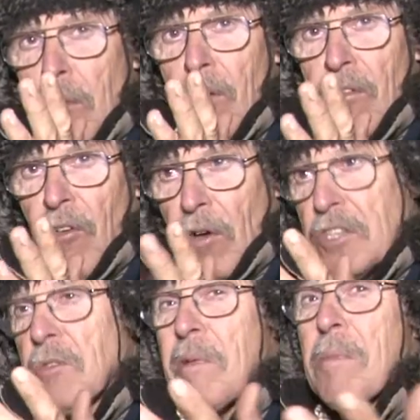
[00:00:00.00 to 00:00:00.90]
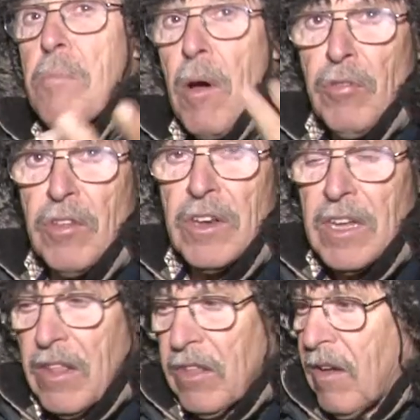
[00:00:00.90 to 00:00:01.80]
way I find is to bring both in
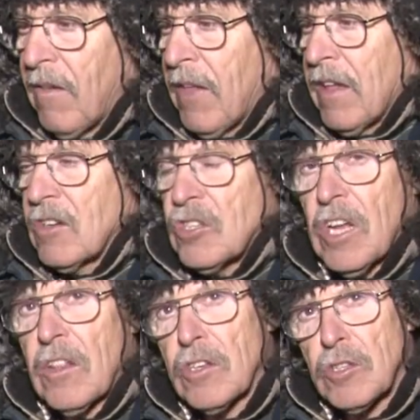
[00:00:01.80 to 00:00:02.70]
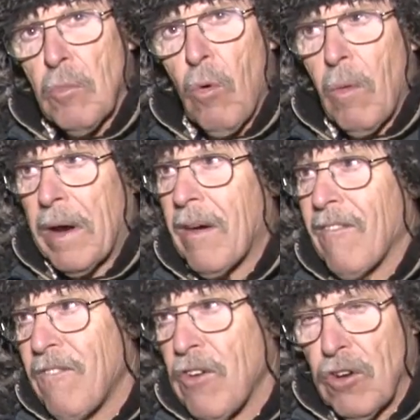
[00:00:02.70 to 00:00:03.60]
together send the small one out
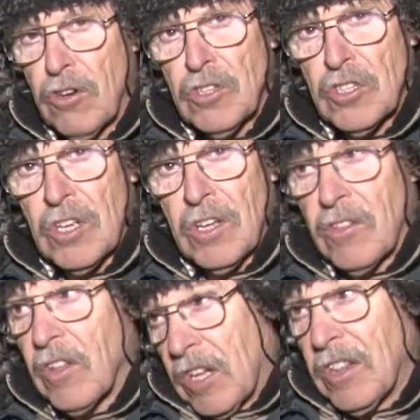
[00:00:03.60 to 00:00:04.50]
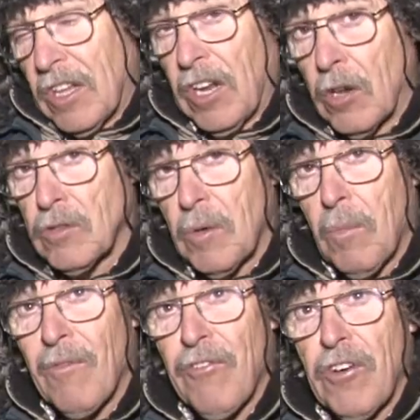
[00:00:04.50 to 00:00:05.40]
first the, close-in
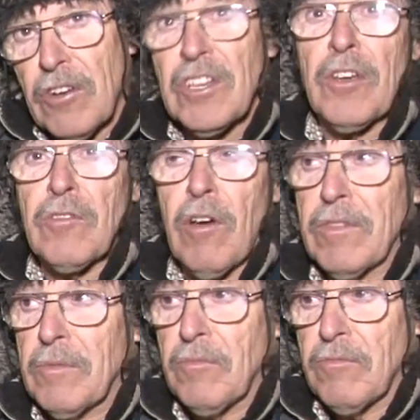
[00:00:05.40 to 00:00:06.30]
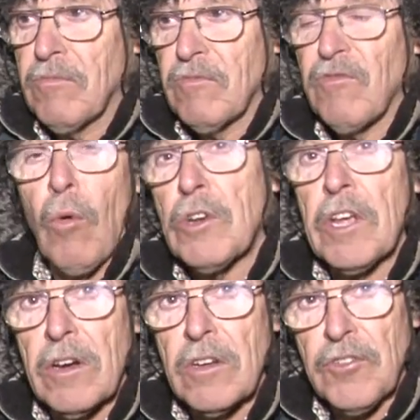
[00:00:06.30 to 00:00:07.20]
one first, so you try them 40
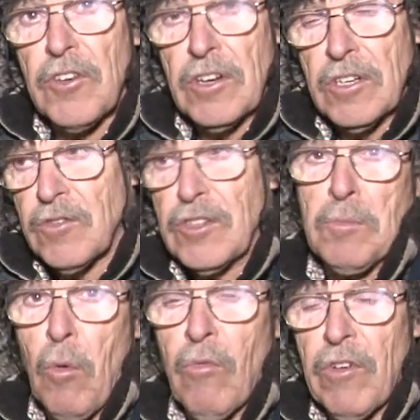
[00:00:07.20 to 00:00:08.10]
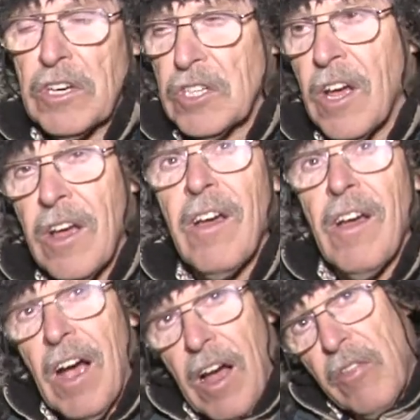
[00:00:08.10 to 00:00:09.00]
yards first for small fish,
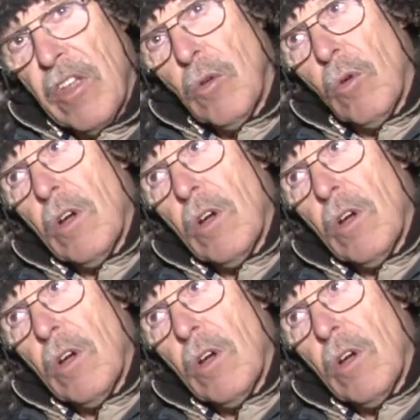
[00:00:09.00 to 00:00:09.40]
and then you'll